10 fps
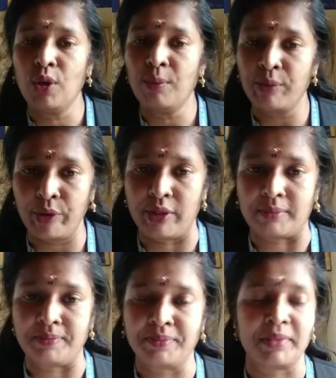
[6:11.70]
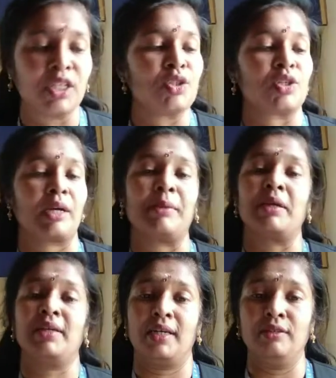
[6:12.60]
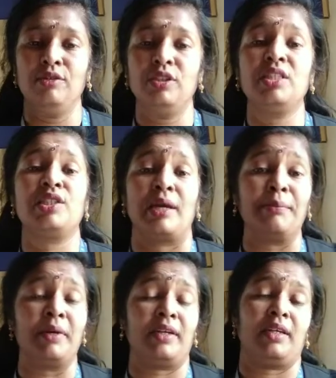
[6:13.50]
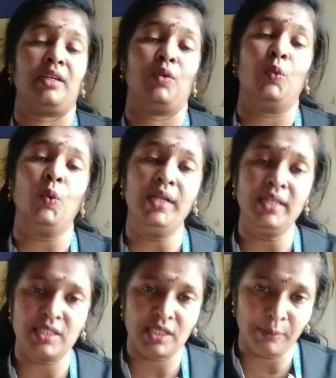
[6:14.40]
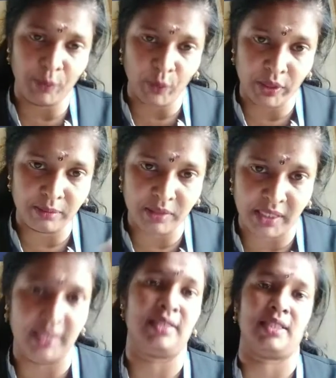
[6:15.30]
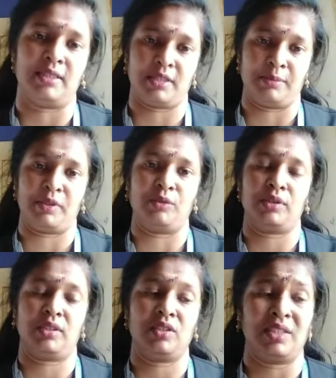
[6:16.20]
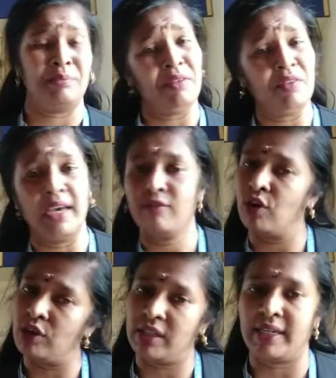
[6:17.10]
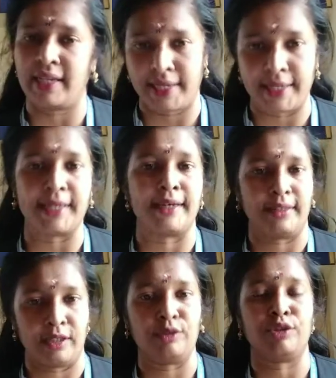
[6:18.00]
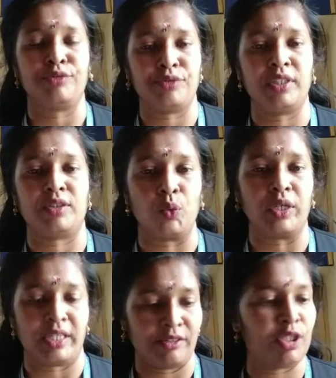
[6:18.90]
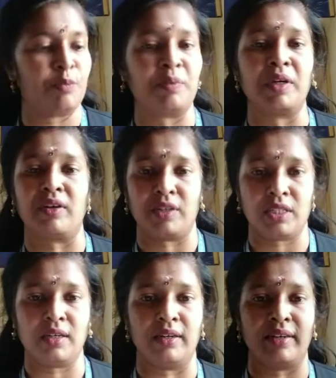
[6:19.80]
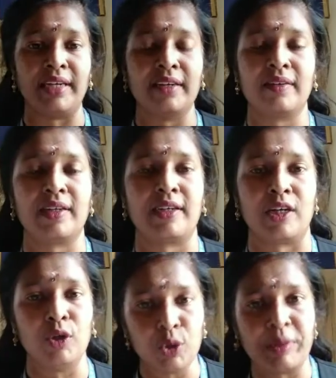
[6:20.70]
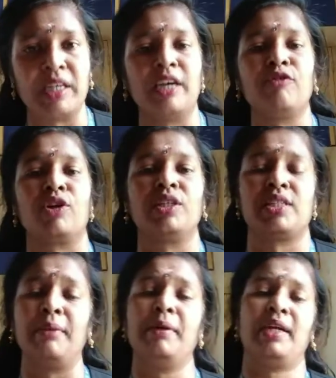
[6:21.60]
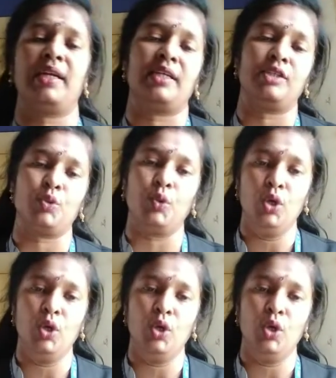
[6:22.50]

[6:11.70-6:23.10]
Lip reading: poem. So coming down to the summary, what does the poem tells us about? Something we have got an idea out of it, what I have read it right now. You might have got some idea to